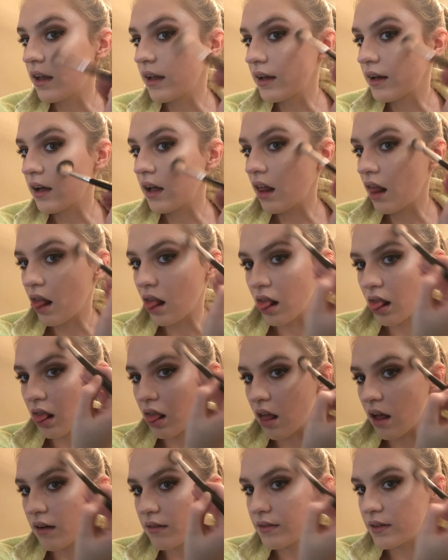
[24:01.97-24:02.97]
like
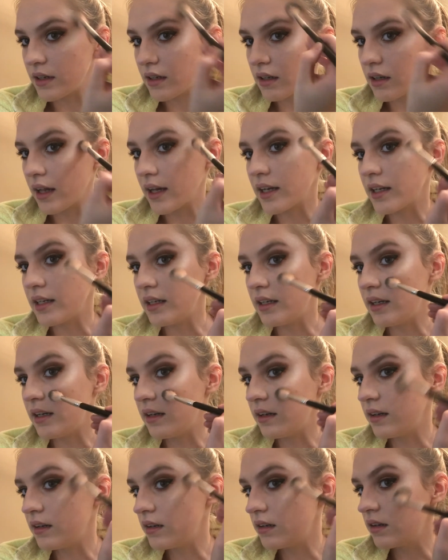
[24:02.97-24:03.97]
love it, like
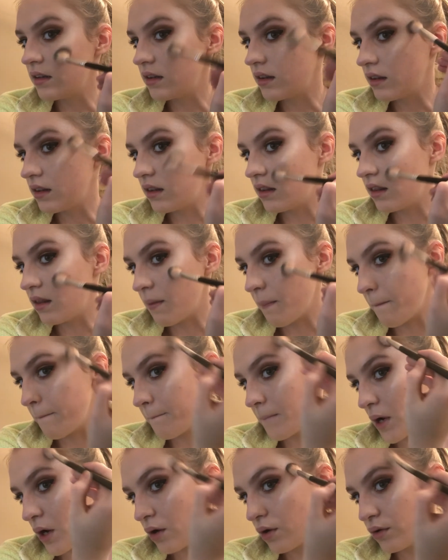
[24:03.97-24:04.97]
need the
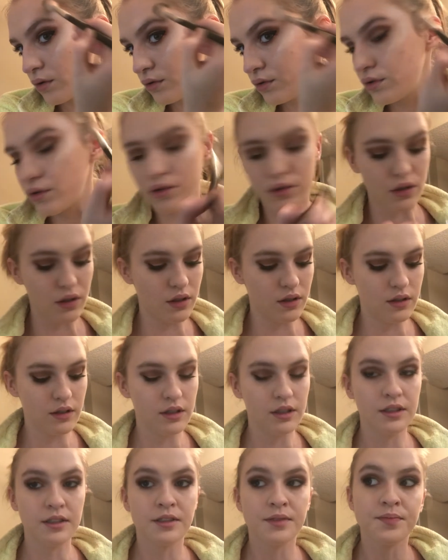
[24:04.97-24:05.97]
most.
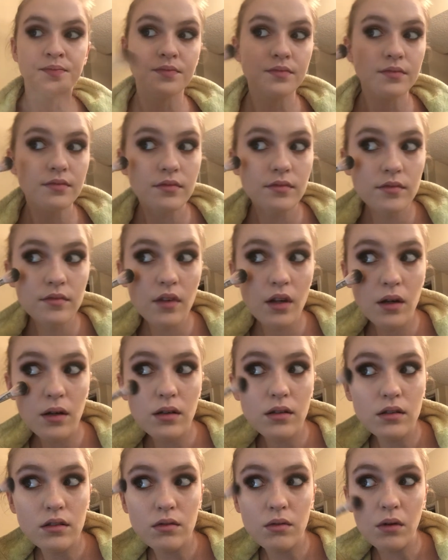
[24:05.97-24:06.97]

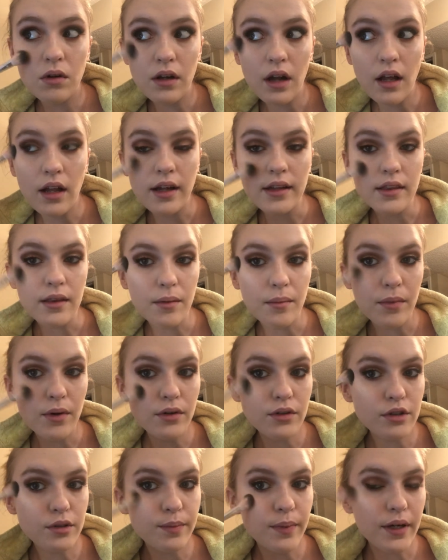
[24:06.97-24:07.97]
Well, not like the
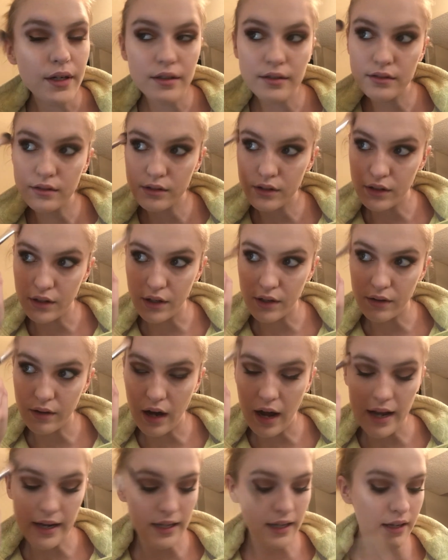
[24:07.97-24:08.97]
most, but you know,
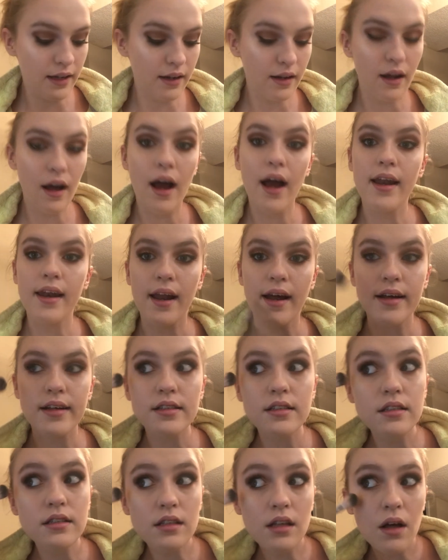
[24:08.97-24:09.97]
I need a
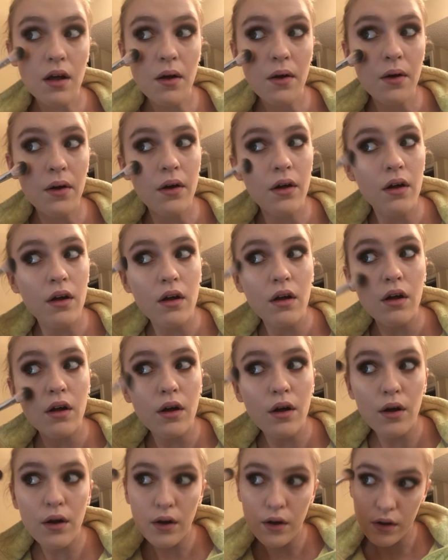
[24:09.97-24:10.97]
nice
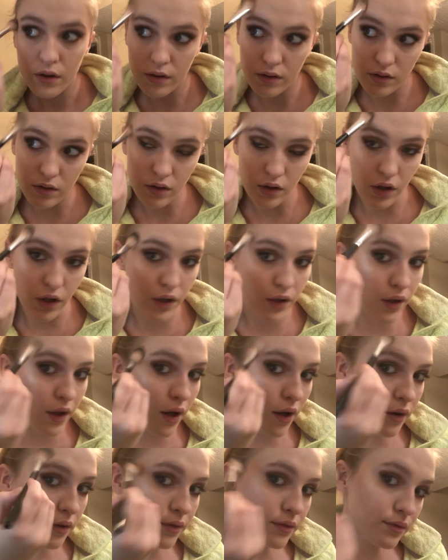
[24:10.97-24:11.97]

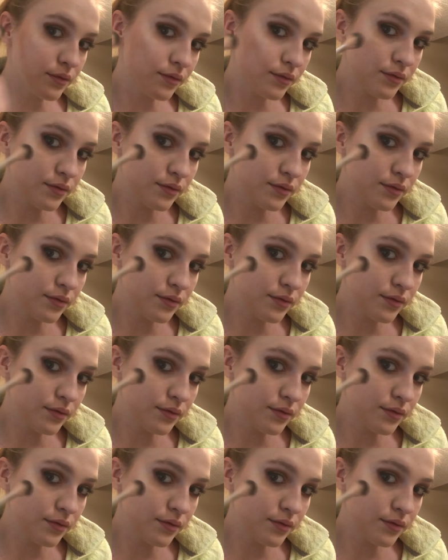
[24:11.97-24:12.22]
glow.